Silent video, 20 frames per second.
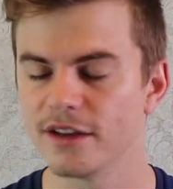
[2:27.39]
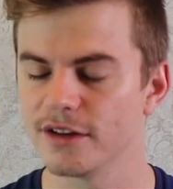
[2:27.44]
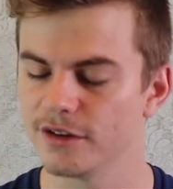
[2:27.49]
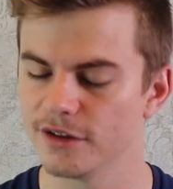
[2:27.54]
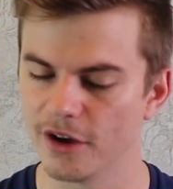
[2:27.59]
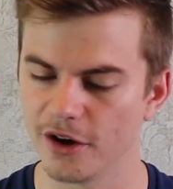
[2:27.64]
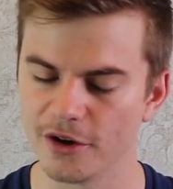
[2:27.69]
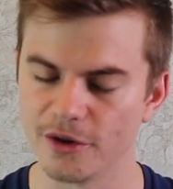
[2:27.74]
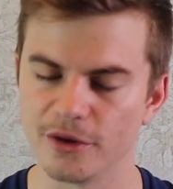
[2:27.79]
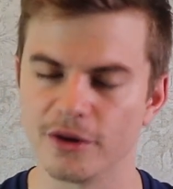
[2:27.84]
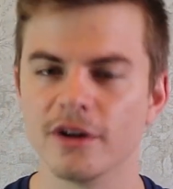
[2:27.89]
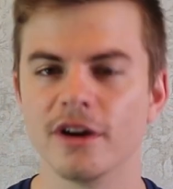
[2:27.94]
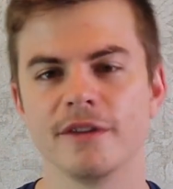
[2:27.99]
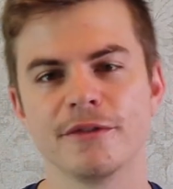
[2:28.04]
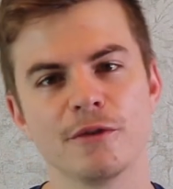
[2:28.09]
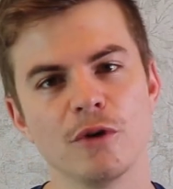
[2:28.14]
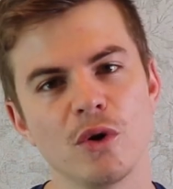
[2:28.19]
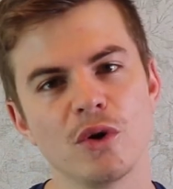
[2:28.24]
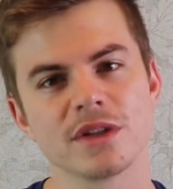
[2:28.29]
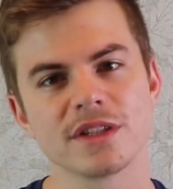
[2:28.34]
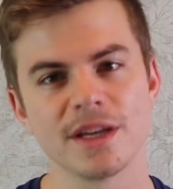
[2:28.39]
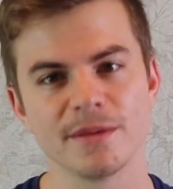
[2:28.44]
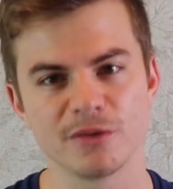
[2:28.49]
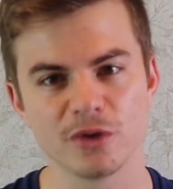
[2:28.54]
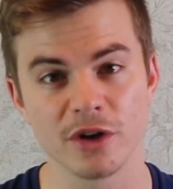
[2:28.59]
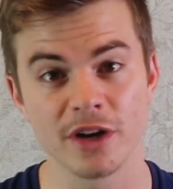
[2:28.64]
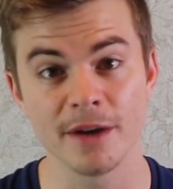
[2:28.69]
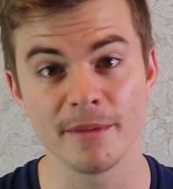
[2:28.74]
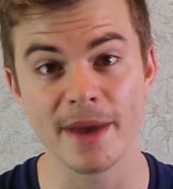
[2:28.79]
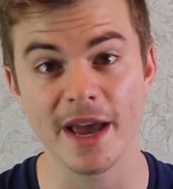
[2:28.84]
No, of course I'm
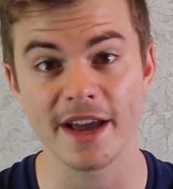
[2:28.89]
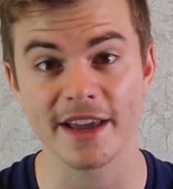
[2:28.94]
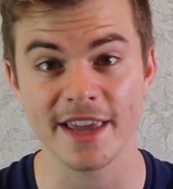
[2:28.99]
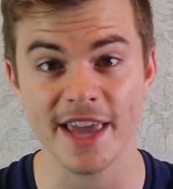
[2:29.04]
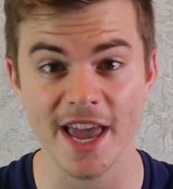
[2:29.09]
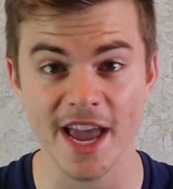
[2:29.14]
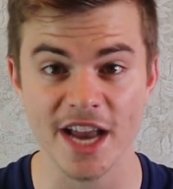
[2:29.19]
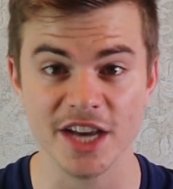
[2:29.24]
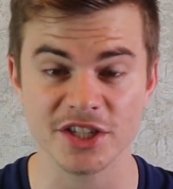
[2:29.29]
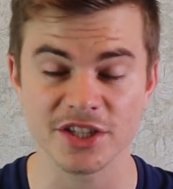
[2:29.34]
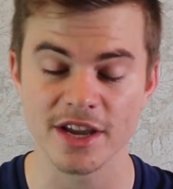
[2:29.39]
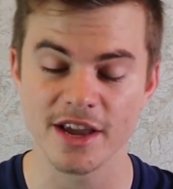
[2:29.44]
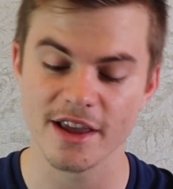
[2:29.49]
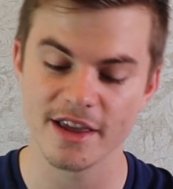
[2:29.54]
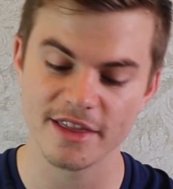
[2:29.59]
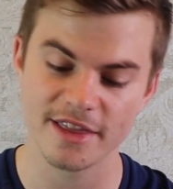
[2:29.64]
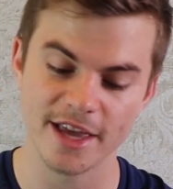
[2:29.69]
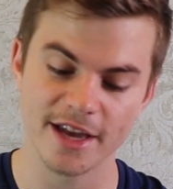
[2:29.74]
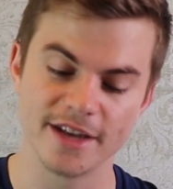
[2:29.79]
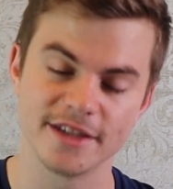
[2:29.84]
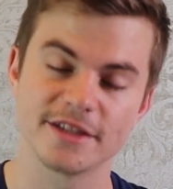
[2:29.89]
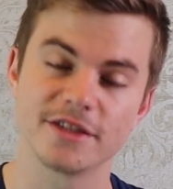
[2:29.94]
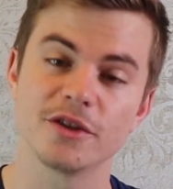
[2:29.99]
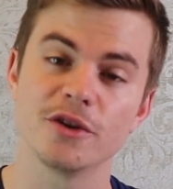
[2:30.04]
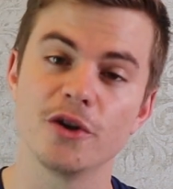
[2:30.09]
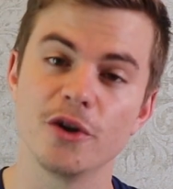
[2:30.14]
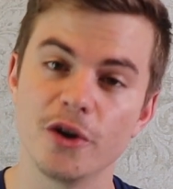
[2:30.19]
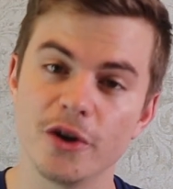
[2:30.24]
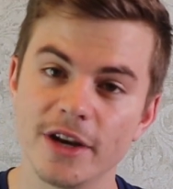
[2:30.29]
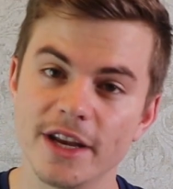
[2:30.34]
talking about cash that is
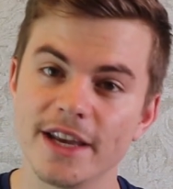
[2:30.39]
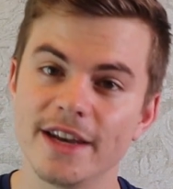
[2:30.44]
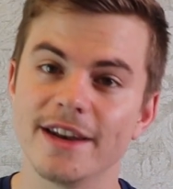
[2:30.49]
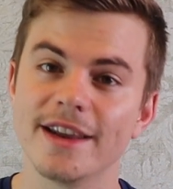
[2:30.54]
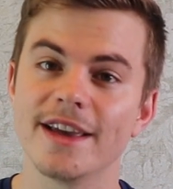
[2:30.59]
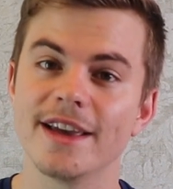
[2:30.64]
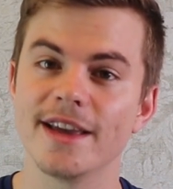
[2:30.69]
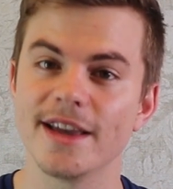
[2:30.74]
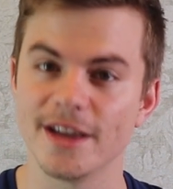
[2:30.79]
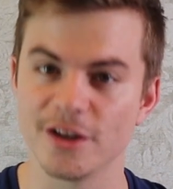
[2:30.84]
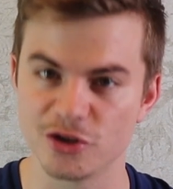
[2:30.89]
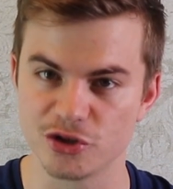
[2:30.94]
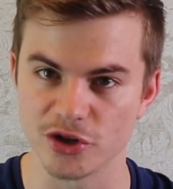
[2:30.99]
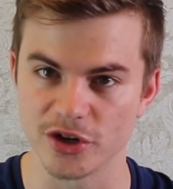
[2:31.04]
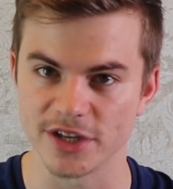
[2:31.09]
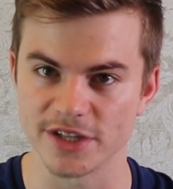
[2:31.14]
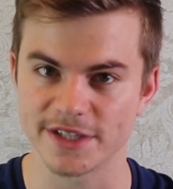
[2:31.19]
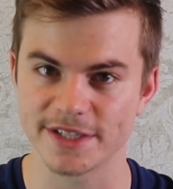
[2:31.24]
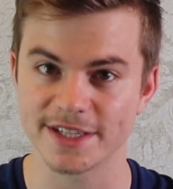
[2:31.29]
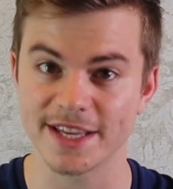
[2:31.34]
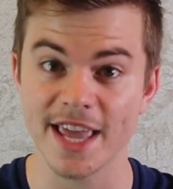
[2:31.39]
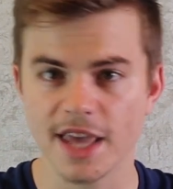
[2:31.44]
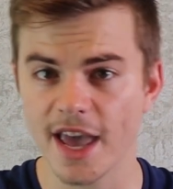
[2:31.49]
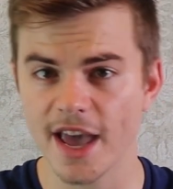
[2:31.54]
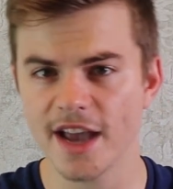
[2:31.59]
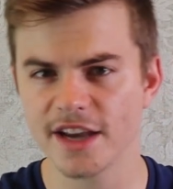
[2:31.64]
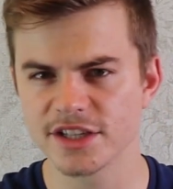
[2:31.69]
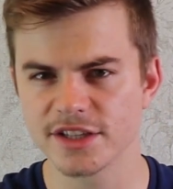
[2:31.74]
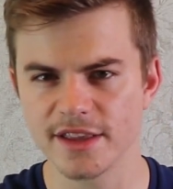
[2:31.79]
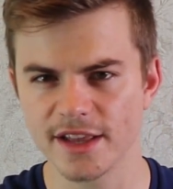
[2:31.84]
earning interest.
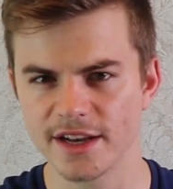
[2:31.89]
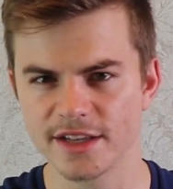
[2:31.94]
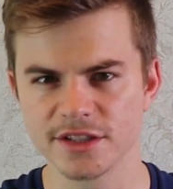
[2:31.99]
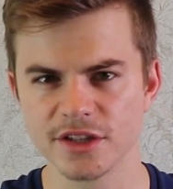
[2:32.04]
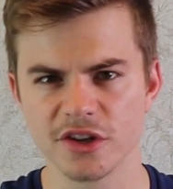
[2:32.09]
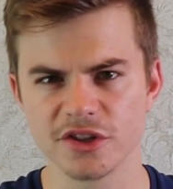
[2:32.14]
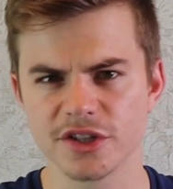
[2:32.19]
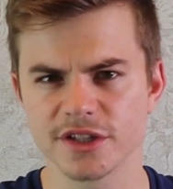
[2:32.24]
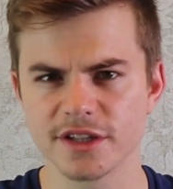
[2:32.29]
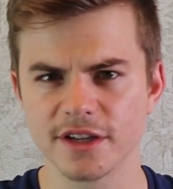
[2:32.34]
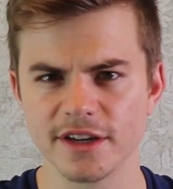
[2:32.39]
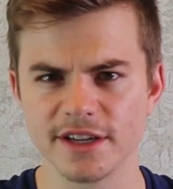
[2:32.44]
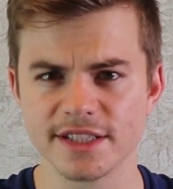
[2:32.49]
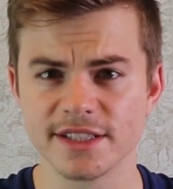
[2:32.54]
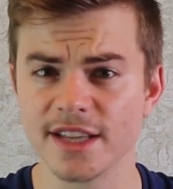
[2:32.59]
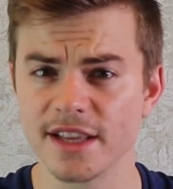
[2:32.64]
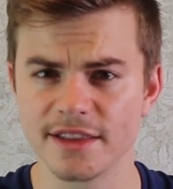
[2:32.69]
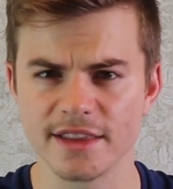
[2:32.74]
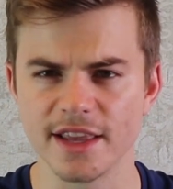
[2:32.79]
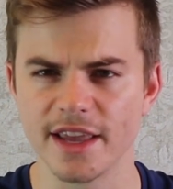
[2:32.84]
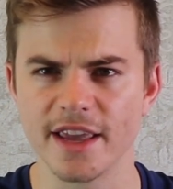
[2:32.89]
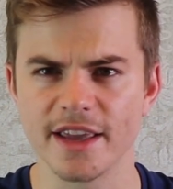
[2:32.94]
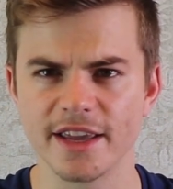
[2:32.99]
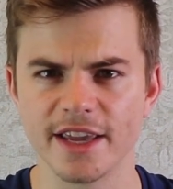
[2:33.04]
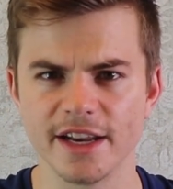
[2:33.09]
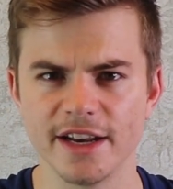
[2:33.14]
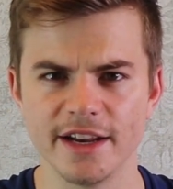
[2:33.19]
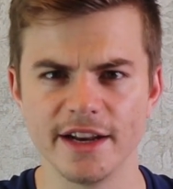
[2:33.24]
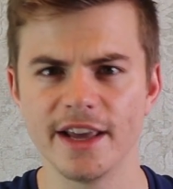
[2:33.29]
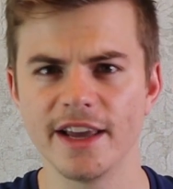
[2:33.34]
Cash that is not just going to sit there
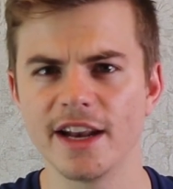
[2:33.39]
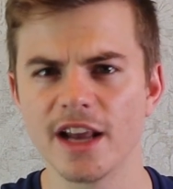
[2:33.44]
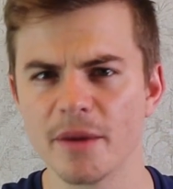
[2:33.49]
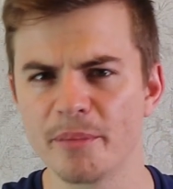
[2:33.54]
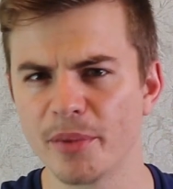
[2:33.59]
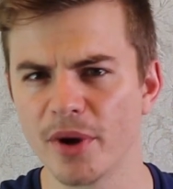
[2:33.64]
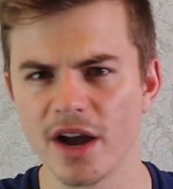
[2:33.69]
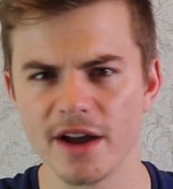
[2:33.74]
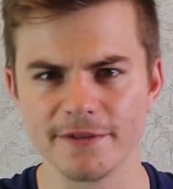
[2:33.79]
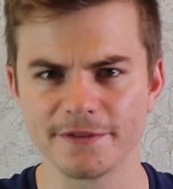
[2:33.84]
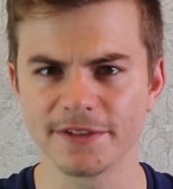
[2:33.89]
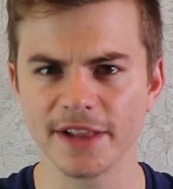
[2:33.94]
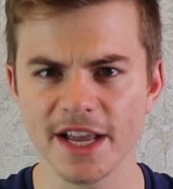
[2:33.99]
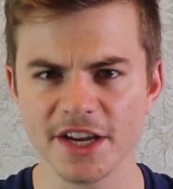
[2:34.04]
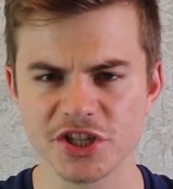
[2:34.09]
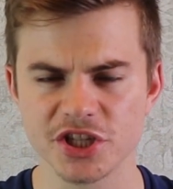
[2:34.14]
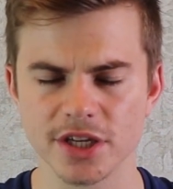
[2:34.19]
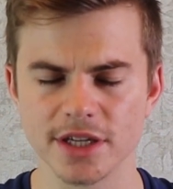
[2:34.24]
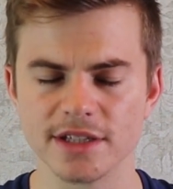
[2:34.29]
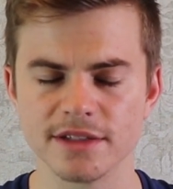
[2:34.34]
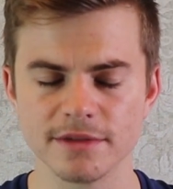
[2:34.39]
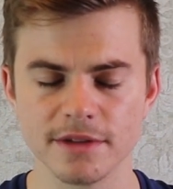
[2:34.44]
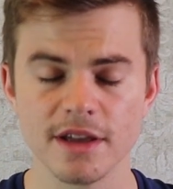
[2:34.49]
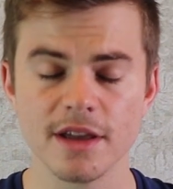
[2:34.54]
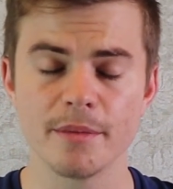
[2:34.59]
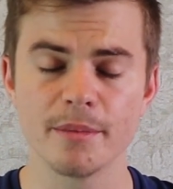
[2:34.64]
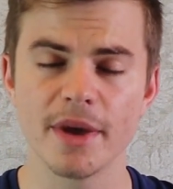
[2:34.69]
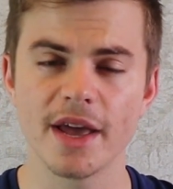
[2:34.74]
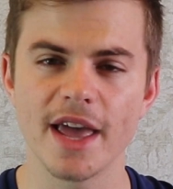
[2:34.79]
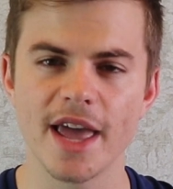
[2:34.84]
getting eat up by inflation,
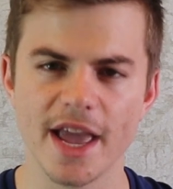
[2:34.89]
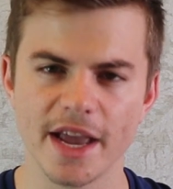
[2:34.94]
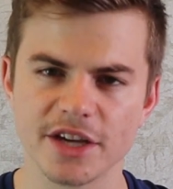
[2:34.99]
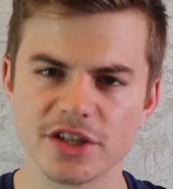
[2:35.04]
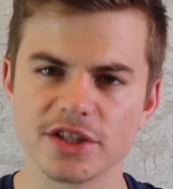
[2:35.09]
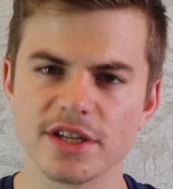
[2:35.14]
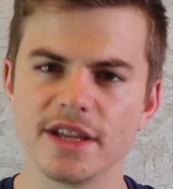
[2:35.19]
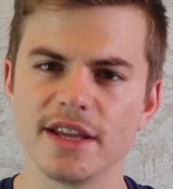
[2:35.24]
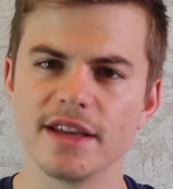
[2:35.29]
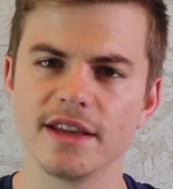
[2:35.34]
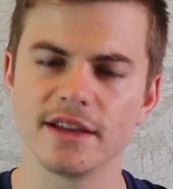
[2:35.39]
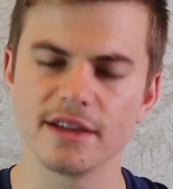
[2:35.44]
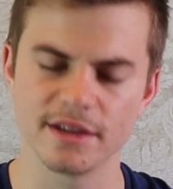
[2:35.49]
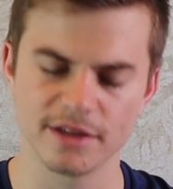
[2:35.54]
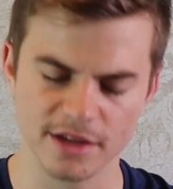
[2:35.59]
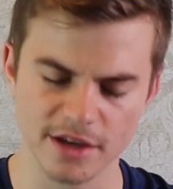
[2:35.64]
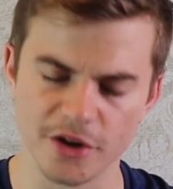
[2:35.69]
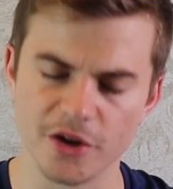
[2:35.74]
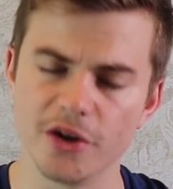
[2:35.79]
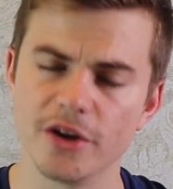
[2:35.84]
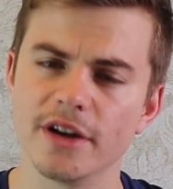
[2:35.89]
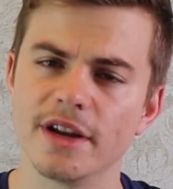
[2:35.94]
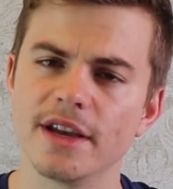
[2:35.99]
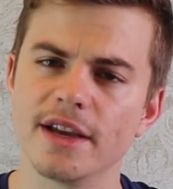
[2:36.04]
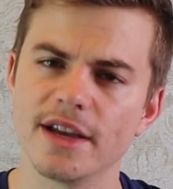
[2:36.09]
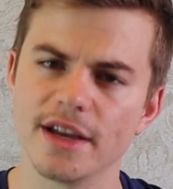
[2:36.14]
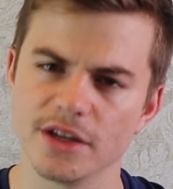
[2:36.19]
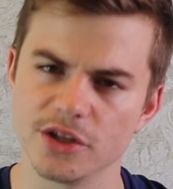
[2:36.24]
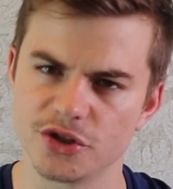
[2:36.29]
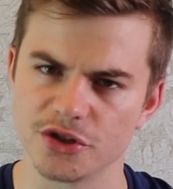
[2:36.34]
but actually earn
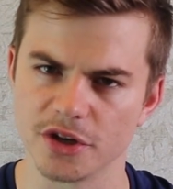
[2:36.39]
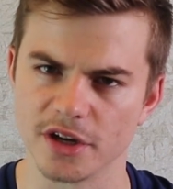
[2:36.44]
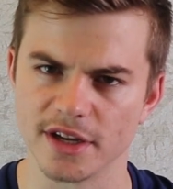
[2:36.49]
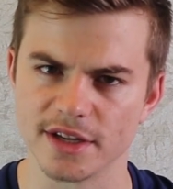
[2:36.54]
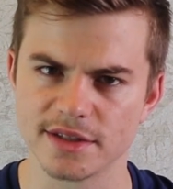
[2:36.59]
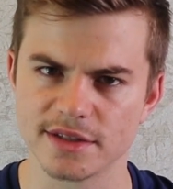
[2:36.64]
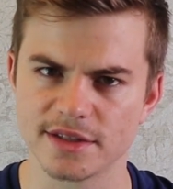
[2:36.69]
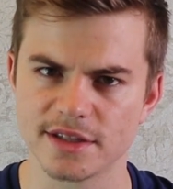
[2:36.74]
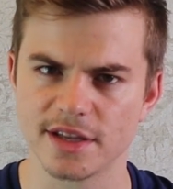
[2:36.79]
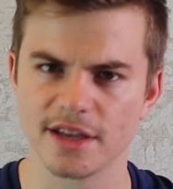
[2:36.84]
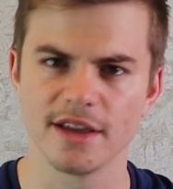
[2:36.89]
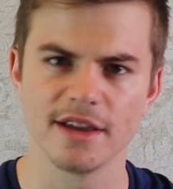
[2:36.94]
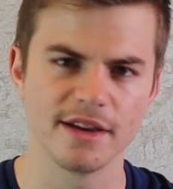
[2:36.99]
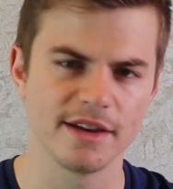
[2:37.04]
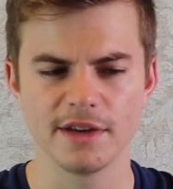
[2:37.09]
interest.